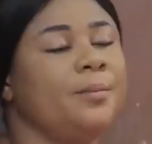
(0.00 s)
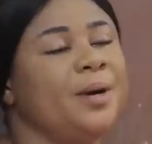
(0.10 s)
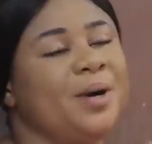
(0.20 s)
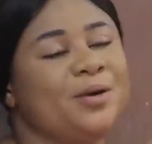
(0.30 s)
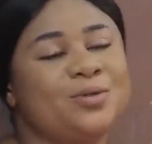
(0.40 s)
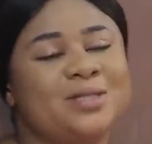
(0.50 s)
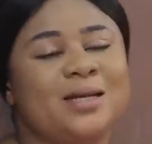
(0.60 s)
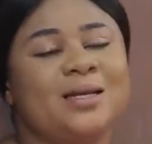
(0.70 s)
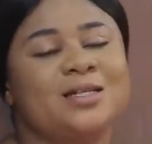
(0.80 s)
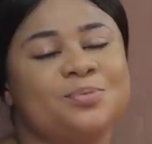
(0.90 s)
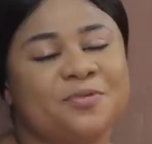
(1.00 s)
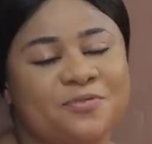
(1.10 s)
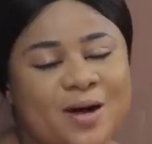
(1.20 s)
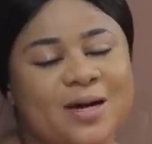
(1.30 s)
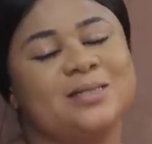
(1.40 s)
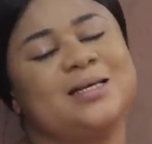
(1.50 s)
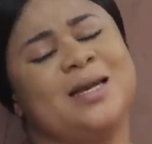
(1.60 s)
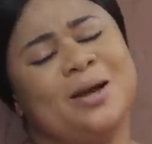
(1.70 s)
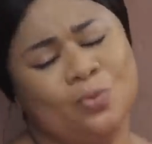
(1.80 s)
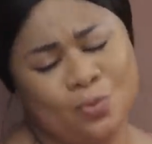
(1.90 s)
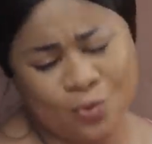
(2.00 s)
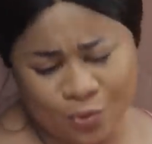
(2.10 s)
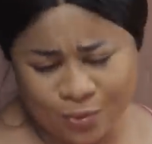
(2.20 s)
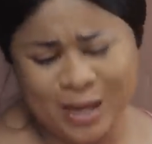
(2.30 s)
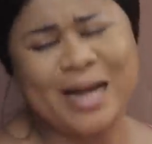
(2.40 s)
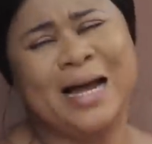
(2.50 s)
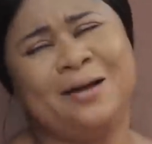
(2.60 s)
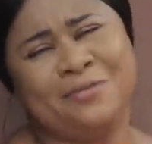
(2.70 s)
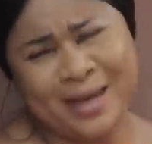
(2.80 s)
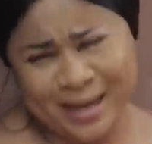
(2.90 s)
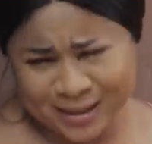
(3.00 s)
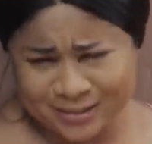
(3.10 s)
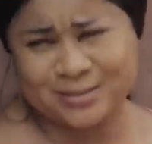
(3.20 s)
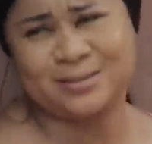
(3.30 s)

Mama, You said that before and I said I will go. I have heard.